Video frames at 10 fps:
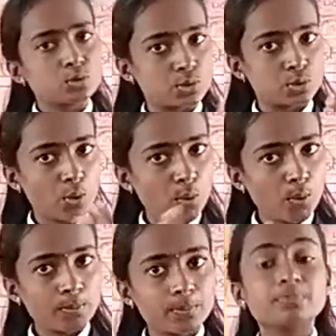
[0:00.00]
So,
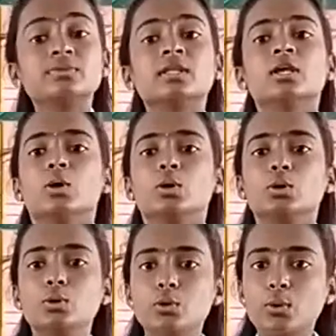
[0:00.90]

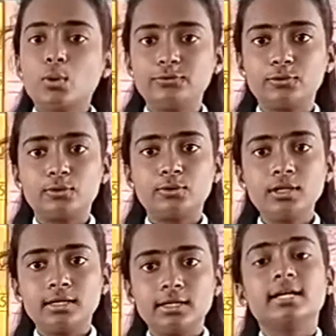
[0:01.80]
growing food
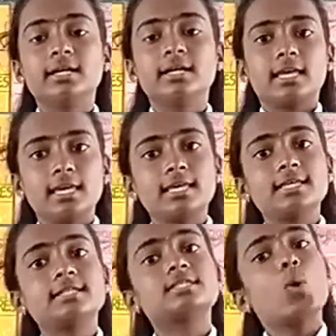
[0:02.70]
at
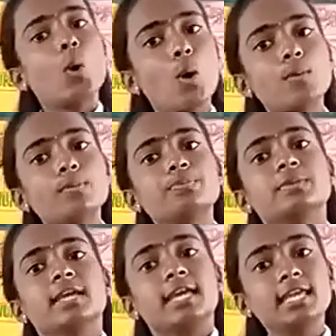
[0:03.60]
home
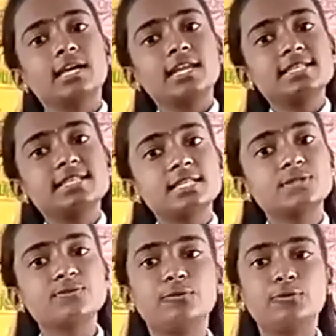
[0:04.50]
increases
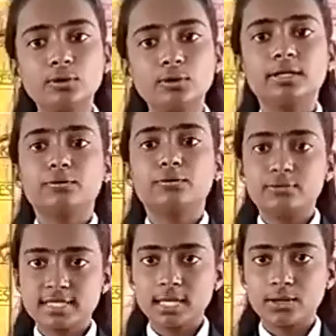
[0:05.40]
food
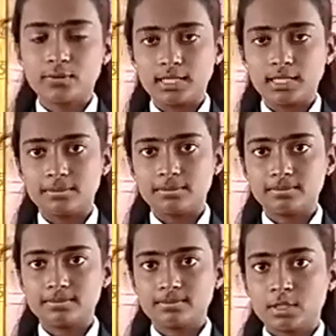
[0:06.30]
security.
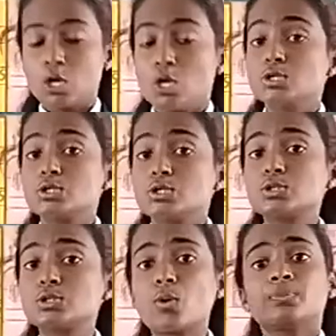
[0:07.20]

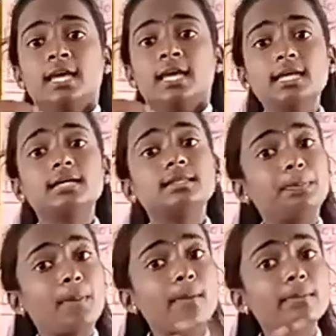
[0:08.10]
So, here the
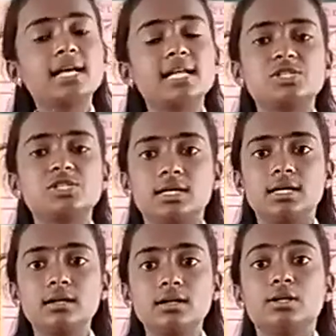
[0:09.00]
permaculture
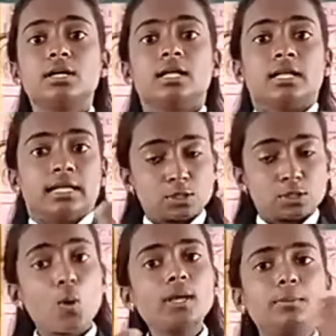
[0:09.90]
so
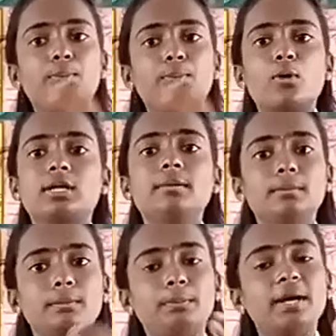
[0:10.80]

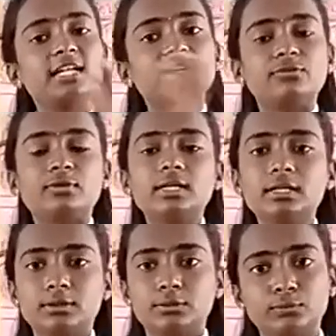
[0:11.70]
important, better for
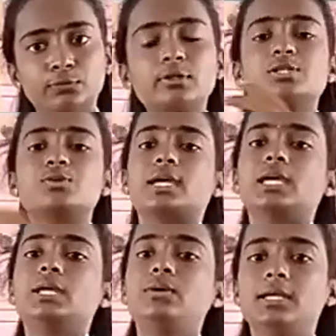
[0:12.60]
food
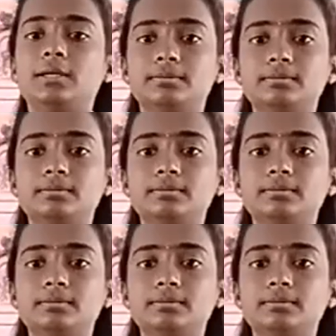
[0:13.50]
security.